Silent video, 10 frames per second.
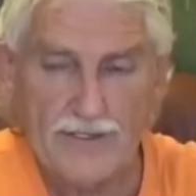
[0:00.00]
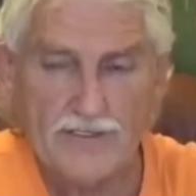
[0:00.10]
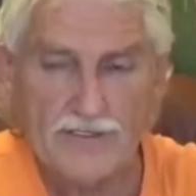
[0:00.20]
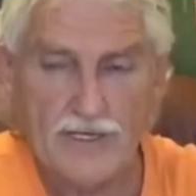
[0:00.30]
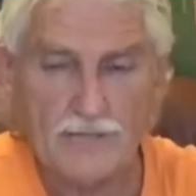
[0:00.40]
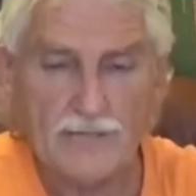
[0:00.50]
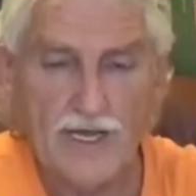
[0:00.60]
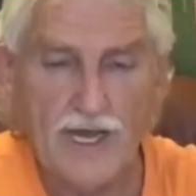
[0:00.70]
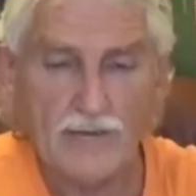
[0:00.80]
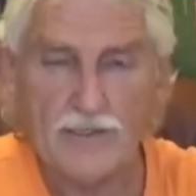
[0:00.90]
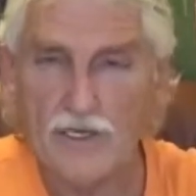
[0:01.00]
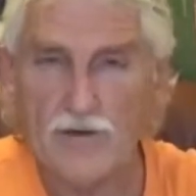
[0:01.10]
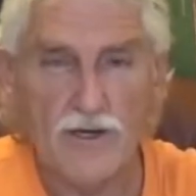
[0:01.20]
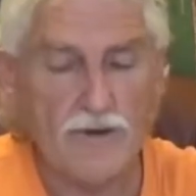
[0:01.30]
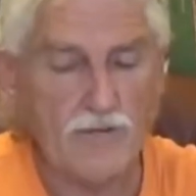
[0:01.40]
Sometimes, and
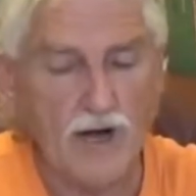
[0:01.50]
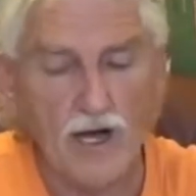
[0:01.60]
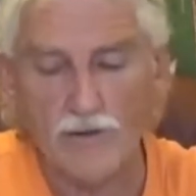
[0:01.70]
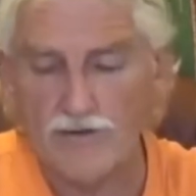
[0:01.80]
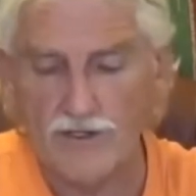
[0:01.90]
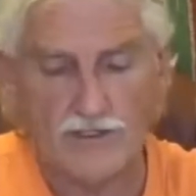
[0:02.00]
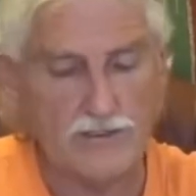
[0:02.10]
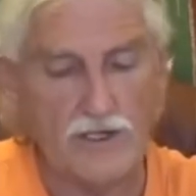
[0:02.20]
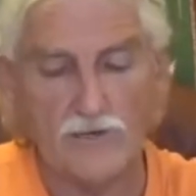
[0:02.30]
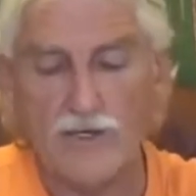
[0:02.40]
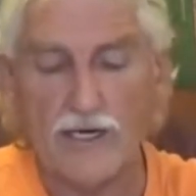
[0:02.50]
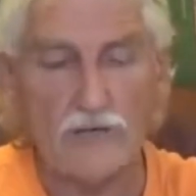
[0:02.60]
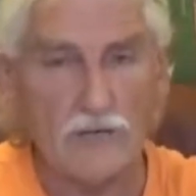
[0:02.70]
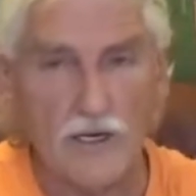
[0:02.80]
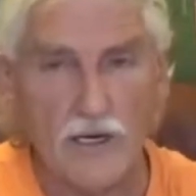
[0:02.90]
don't get me wrong with this, and don't take it
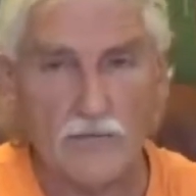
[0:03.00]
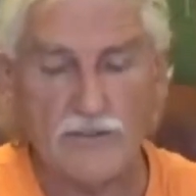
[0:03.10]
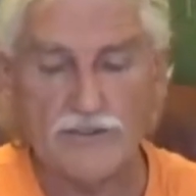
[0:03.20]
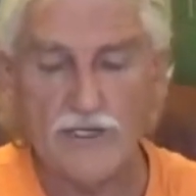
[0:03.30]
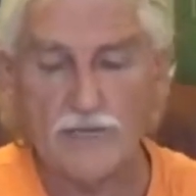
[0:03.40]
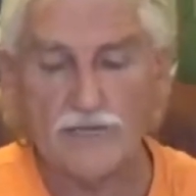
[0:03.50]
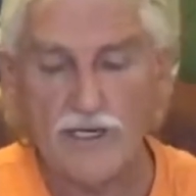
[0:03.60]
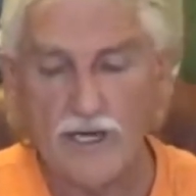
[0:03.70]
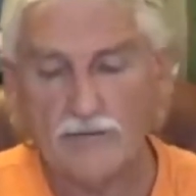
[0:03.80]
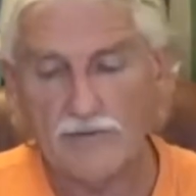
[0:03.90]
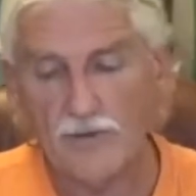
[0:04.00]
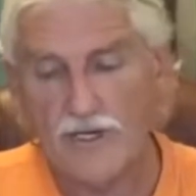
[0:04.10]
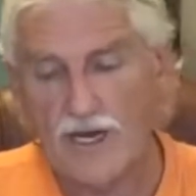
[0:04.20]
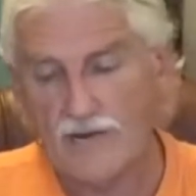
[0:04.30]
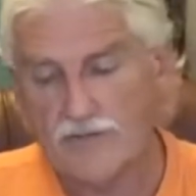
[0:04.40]
wrong, but sometimes
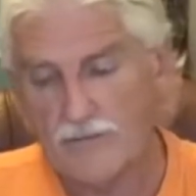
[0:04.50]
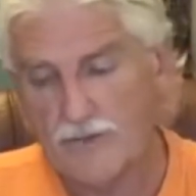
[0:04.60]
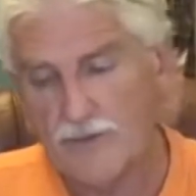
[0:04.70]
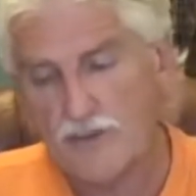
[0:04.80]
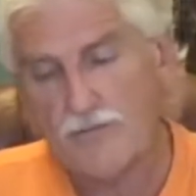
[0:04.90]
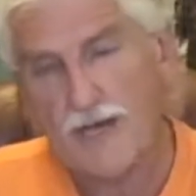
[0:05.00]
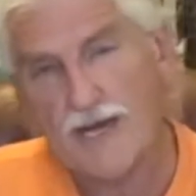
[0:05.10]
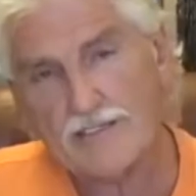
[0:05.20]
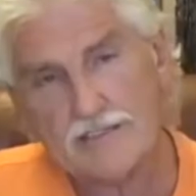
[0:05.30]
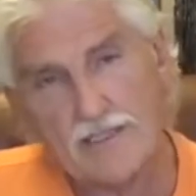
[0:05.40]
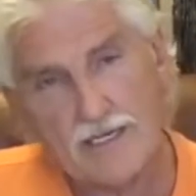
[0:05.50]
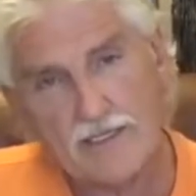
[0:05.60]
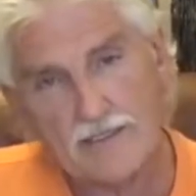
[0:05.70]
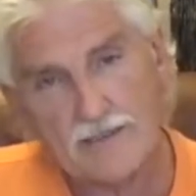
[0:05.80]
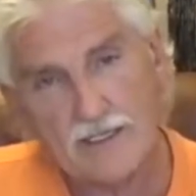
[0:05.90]
we have to push past
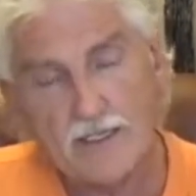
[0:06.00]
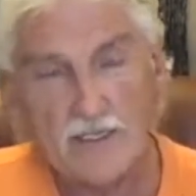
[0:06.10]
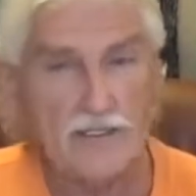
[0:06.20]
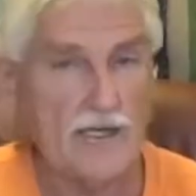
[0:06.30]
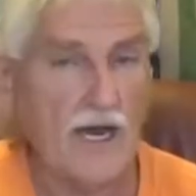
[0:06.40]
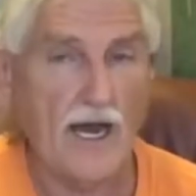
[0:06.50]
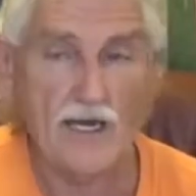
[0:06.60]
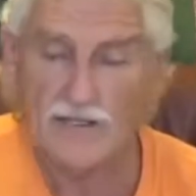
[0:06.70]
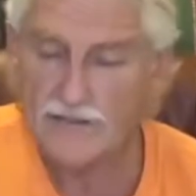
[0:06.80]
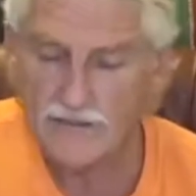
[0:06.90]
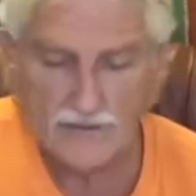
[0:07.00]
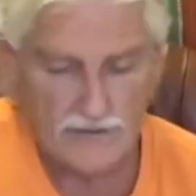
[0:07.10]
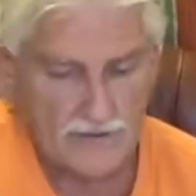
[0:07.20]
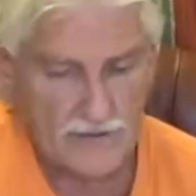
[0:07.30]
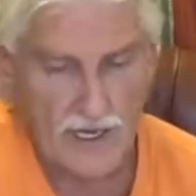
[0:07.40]
things. Not
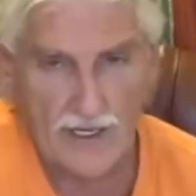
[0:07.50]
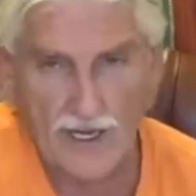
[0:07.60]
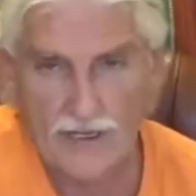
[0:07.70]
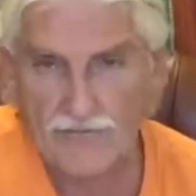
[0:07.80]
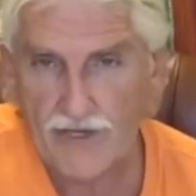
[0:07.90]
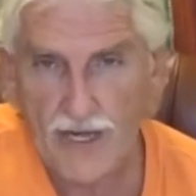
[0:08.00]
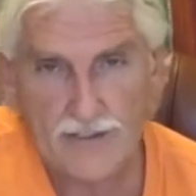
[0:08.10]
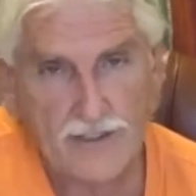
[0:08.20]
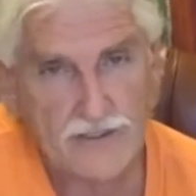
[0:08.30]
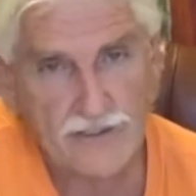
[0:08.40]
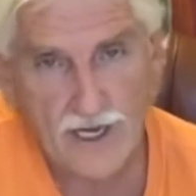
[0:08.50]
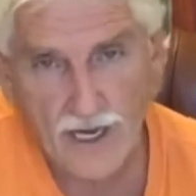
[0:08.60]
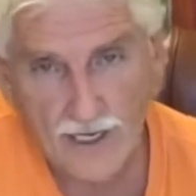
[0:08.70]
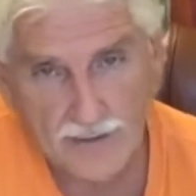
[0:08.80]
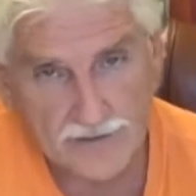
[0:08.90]
anaphylactic
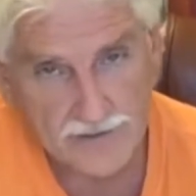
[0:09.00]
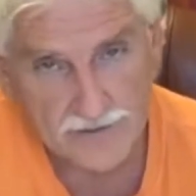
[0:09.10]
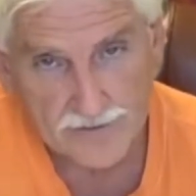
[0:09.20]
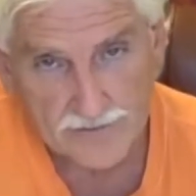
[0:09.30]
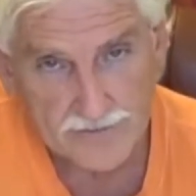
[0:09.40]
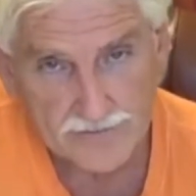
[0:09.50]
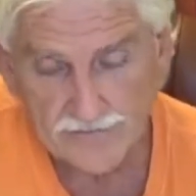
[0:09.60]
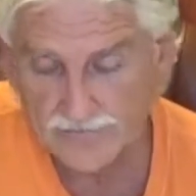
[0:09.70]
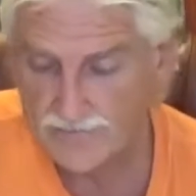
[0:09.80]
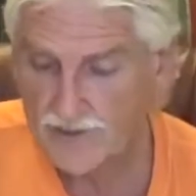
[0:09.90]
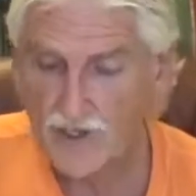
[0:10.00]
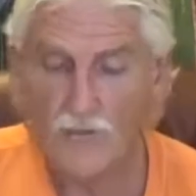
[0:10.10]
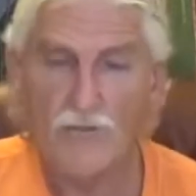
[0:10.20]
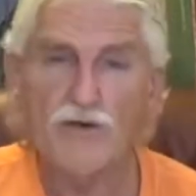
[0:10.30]
shocks. You don't